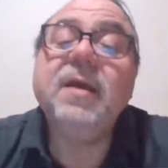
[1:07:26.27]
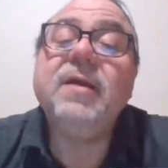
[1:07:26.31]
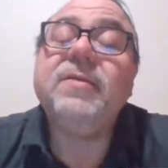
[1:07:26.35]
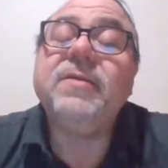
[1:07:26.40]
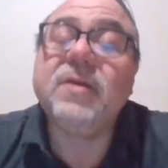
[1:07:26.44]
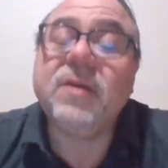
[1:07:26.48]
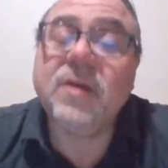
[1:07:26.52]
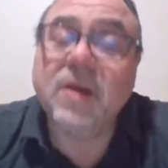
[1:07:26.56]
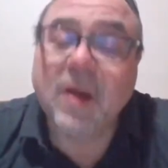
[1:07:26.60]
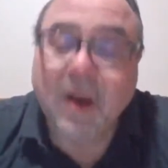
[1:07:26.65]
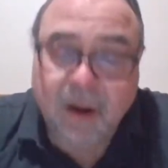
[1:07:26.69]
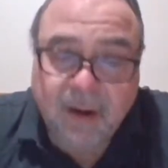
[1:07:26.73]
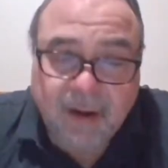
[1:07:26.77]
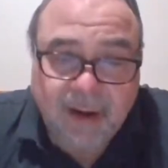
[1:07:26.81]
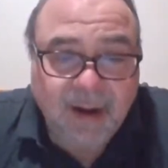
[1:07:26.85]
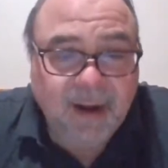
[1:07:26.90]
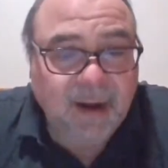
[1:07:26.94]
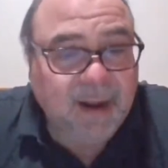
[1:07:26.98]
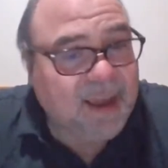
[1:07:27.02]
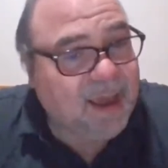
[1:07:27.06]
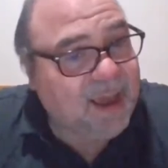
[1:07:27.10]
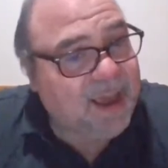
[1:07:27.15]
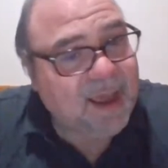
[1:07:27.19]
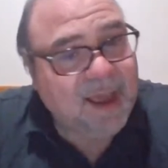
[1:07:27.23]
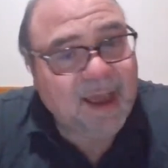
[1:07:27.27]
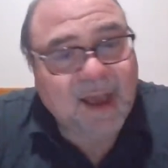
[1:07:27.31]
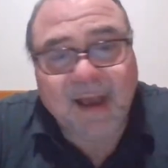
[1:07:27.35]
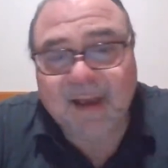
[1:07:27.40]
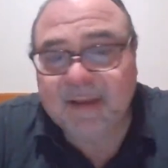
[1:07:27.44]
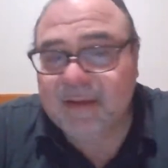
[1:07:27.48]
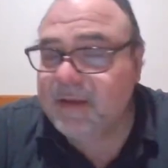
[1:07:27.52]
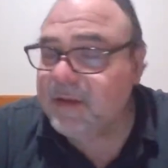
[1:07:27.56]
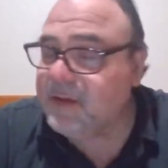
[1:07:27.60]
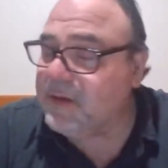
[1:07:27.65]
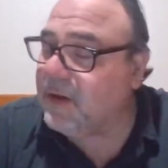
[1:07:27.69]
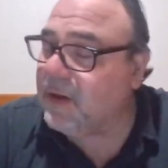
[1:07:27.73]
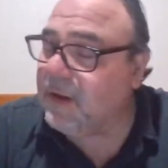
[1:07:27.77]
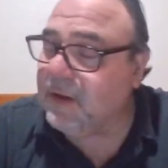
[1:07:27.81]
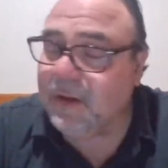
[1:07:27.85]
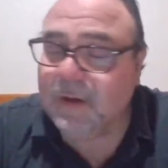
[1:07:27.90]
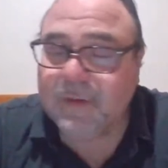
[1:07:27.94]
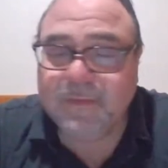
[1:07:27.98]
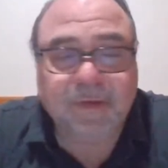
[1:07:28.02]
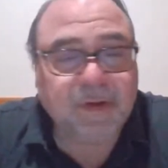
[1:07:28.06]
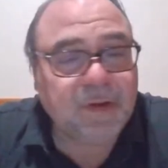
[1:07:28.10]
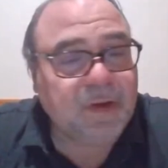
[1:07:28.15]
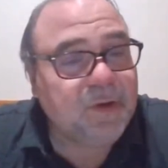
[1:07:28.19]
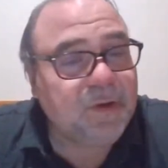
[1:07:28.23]
The Guardian of Chaos is all
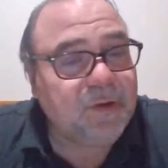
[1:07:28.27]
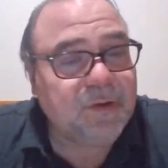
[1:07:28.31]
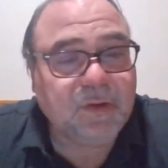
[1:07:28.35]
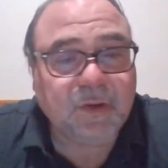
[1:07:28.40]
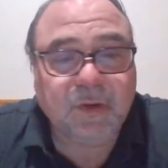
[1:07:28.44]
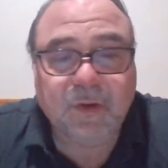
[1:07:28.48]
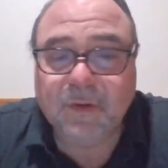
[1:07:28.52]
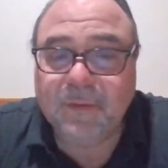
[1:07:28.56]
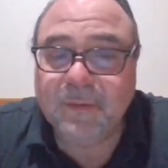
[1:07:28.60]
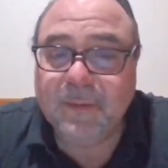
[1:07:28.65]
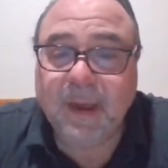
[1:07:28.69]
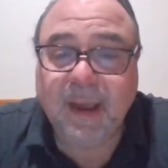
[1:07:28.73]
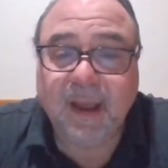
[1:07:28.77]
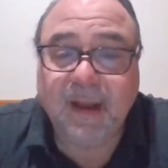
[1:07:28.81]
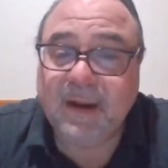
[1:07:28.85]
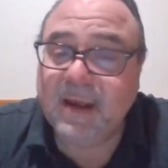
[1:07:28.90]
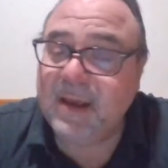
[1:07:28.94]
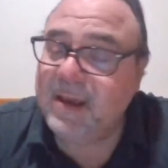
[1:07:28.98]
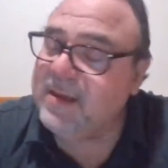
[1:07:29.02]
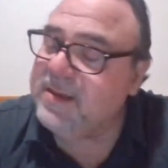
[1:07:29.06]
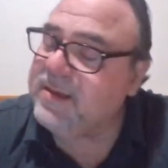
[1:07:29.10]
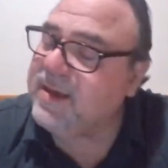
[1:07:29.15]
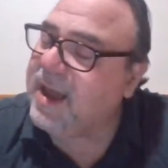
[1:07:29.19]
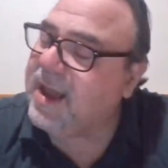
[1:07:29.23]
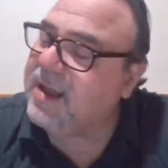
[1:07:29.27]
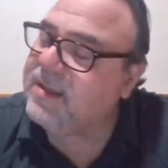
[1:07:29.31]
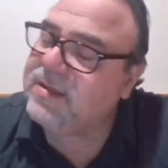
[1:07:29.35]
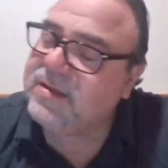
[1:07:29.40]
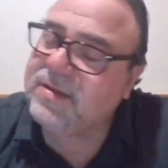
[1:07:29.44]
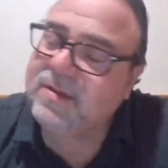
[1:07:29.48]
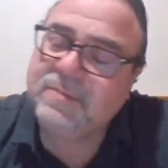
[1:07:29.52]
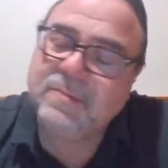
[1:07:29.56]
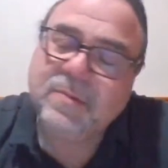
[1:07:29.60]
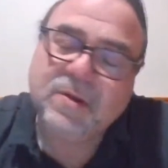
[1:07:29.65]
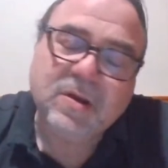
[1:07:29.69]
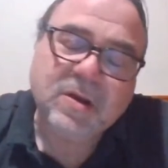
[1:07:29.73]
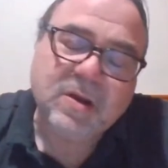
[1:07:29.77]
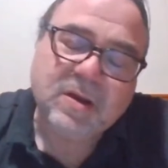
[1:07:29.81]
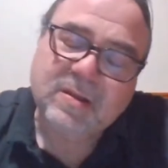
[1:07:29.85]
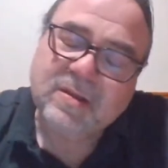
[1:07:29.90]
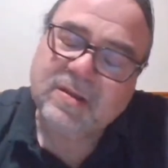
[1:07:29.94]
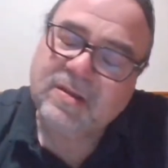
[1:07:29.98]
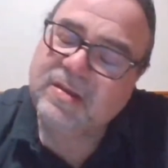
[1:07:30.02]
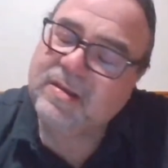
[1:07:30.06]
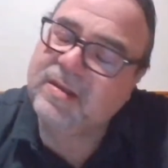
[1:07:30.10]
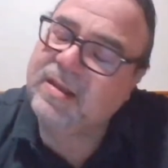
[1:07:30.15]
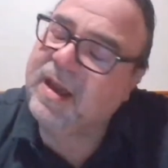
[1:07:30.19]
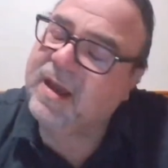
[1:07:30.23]
over YouTube, man. He's got some good
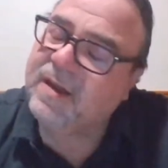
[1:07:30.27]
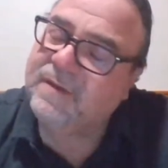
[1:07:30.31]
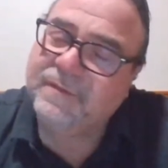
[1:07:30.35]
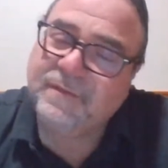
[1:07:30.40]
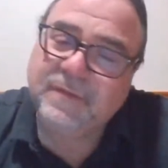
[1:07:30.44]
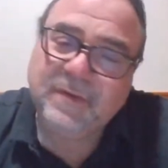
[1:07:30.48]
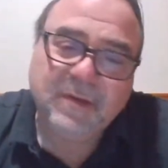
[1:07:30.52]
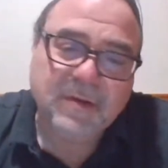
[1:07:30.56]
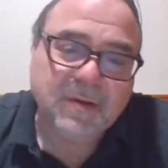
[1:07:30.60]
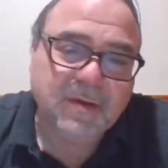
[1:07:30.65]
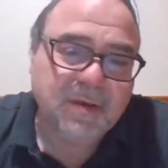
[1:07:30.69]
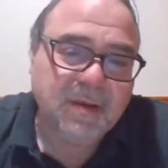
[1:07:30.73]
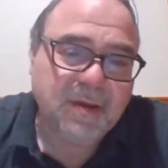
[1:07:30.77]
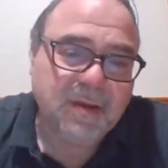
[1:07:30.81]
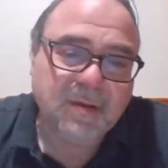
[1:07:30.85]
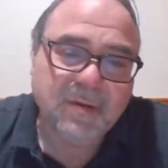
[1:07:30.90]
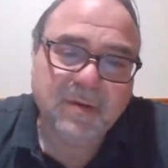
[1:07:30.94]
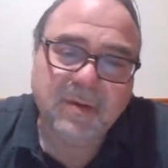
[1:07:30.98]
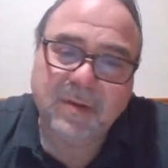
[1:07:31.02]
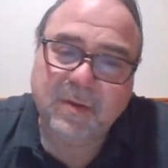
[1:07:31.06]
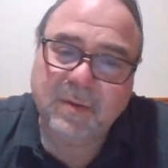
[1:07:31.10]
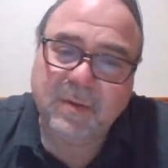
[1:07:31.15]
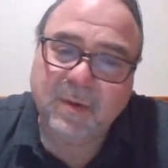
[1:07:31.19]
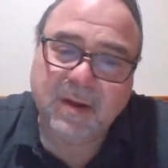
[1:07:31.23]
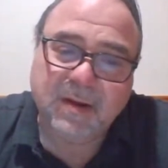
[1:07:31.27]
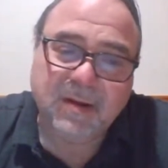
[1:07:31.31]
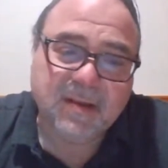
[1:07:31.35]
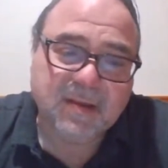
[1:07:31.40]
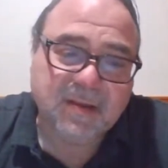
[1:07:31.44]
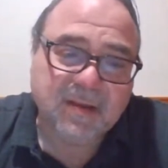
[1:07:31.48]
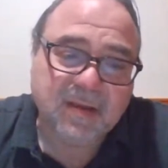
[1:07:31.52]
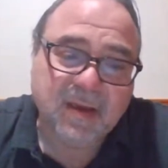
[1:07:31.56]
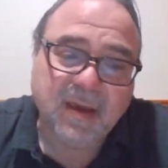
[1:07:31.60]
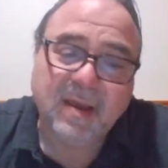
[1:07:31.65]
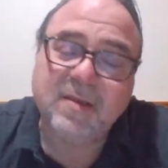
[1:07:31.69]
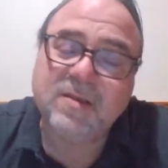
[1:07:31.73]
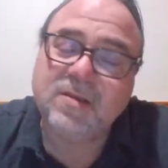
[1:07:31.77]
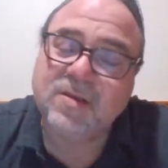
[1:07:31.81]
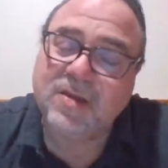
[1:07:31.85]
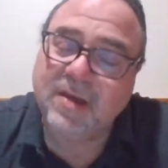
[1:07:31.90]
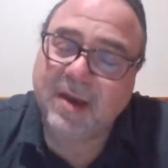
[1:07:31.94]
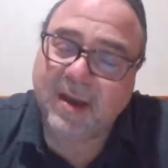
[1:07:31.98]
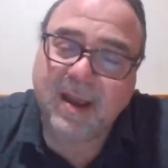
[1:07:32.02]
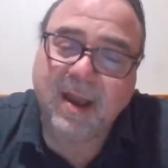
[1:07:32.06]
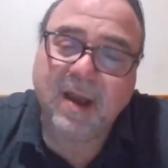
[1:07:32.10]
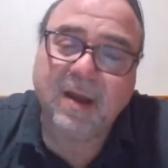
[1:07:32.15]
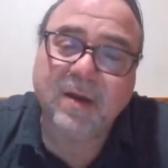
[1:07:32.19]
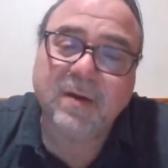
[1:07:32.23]
stuff you want to see.
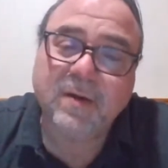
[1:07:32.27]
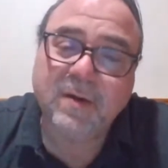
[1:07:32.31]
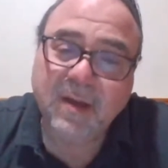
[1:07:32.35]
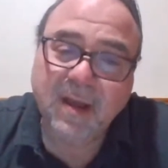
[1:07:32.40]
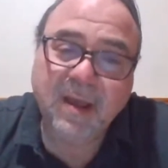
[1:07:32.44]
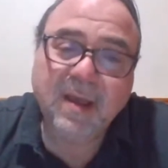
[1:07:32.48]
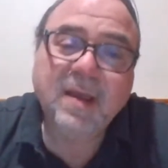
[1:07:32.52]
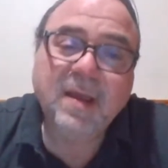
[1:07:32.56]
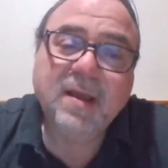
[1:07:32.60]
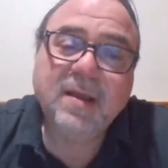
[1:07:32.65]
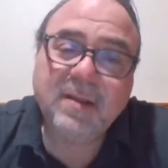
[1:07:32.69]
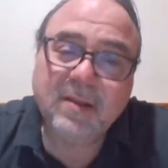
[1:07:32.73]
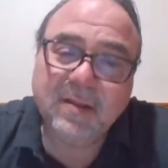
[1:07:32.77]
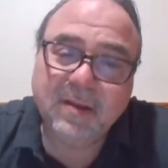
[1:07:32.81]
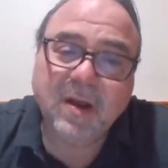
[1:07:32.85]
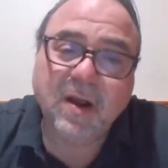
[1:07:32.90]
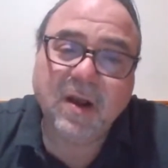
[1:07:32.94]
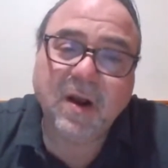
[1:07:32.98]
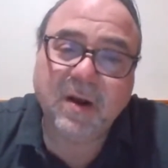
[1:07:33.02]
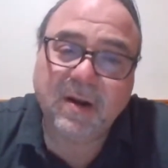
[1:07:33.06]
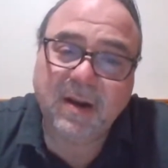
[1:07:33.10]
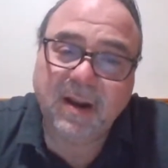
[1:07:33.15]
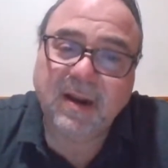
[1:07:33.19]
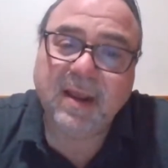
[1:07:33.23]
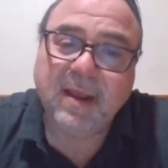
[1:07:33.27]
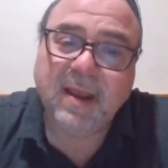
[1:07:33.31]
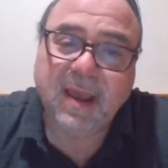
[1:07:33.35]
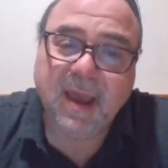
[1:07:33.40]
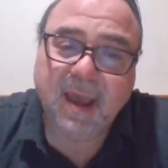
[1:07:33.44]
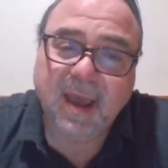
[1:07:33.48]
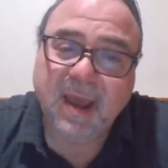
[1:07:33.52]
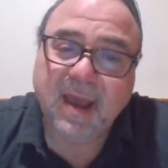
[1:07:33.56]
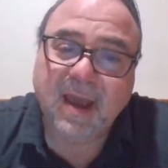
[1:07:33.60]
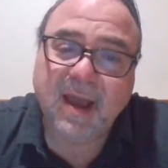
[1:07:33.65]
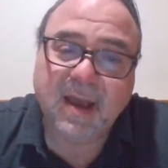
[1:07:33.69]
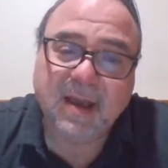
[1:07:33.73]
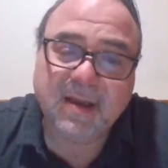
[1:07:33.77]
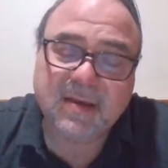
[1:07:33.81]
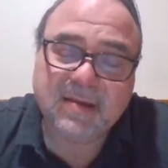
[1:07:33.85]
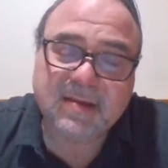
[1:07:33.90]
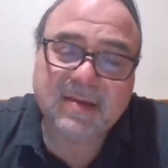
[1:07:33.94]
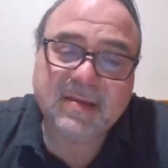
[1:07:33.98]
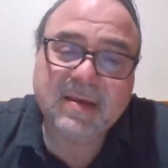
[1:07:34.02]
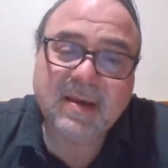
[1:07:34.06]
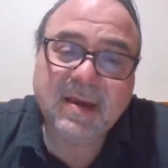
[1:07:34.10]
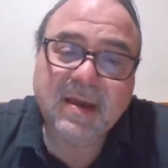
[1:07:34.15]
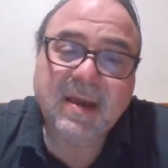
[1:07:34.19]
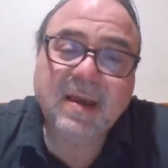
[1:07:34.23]
Check out the Guardian of
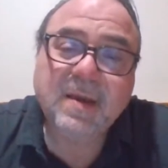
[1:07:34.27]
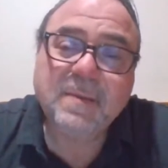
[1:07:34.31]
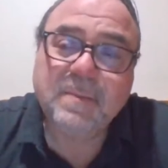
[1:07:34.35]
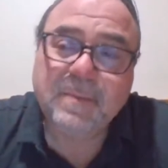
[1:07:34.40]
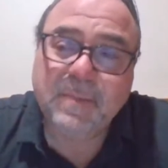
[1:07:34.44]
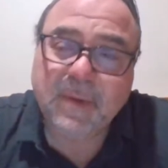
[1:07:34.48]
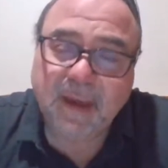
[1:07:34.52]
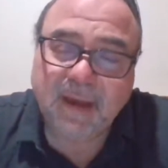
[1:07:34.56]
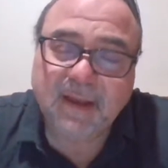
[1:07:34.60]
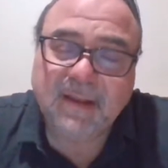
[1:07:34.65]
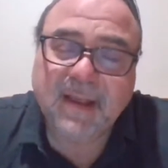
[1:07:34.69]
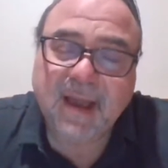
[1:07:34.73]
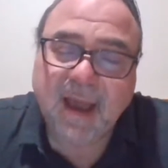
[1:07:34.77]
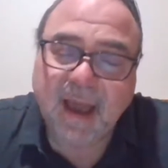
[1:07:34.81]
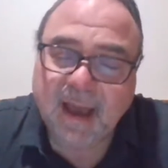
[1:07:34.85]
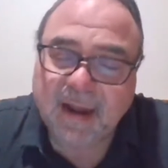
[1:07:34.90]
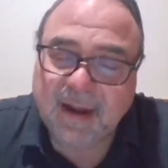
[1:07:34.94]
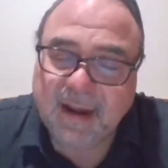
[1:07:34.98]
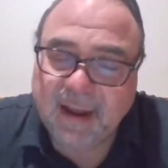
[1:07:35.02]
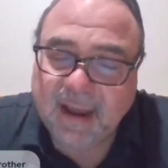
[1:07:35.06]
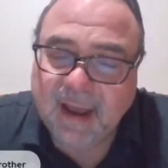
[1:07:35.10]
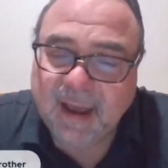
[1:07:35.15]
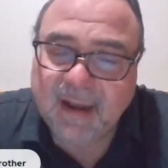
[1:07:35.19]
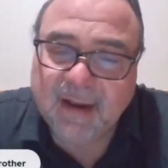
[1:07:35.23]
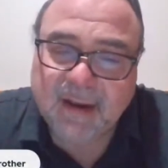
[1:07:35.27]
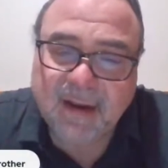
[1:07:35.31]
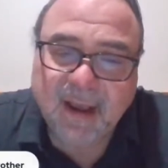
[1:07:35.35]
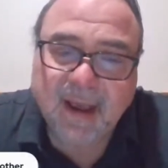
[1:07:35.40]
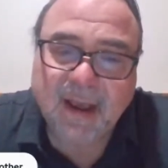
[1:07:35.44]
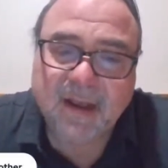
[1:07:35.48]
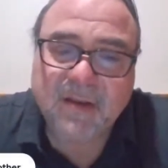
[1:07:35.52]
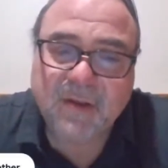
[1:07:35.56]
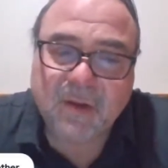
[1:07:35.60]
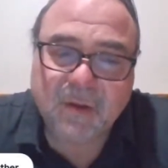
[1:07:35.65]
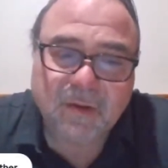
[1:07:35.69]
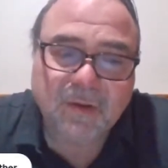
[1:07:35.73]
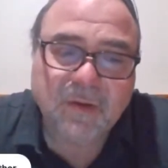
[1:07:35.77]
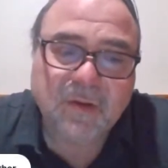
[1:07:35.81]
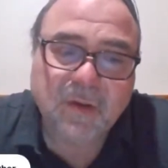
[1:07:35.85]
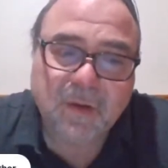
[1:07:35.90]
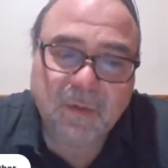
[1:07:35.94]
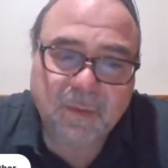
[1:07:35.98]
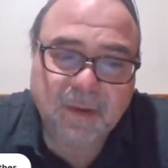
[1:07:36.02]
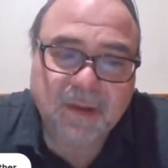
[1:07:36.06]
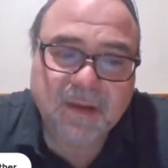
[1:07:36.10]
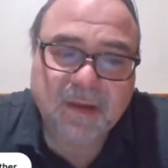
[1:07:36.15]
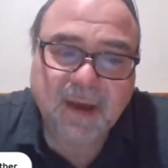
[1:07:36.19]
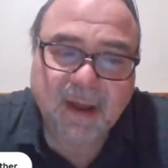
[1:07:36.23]
Chaos, Big Daddy on
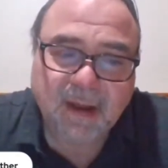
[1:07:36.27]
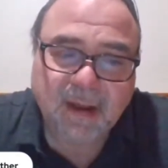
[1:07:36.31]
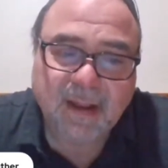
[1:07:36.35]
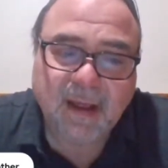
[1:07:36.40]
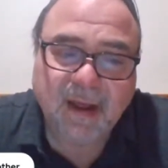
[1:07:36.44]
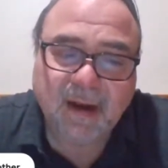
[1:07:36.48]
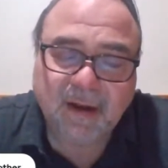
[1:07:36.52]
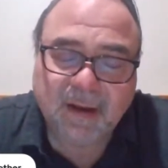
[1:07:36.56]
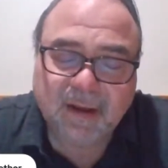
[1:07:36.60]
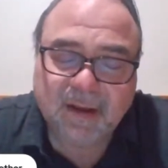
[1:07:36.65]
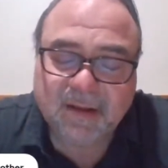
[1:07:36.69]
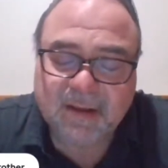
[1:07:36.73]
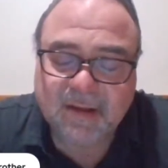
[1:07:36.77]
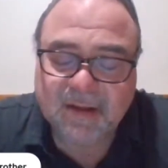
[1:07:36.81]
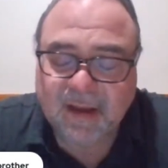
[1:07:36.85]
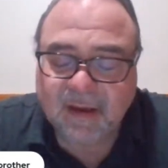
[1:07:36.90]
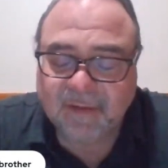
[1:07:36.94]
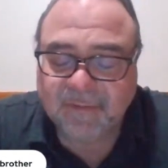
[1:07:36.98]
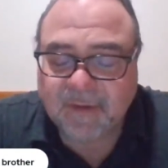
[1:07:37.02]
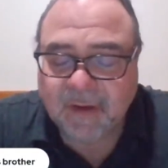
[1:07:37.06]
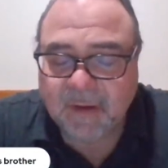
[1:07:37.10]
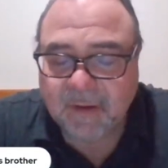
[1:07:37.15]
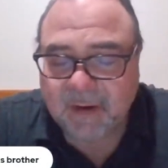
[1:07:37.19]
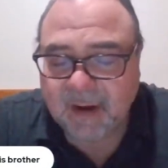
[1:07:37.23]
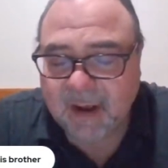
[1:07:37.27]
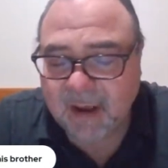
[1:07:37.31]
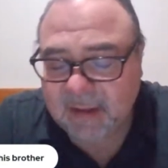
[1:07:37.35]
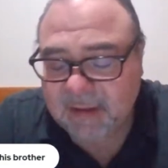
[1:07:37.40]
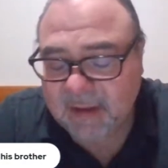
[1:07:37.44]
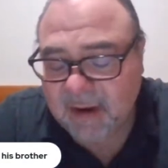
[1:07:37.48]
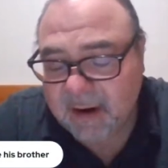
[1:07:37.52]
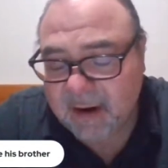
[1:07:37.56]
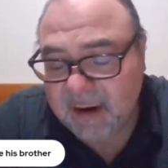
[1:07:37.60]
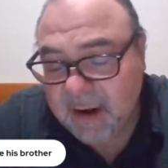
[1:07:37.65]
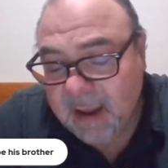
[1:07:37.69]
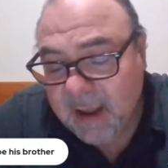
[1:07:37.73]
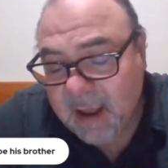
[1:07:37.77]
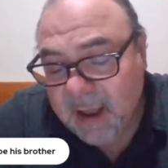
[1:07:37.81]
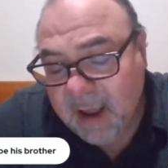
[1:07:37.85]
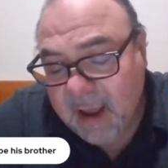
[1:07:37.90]
YouTube. He's got a lot of good stuff going on there.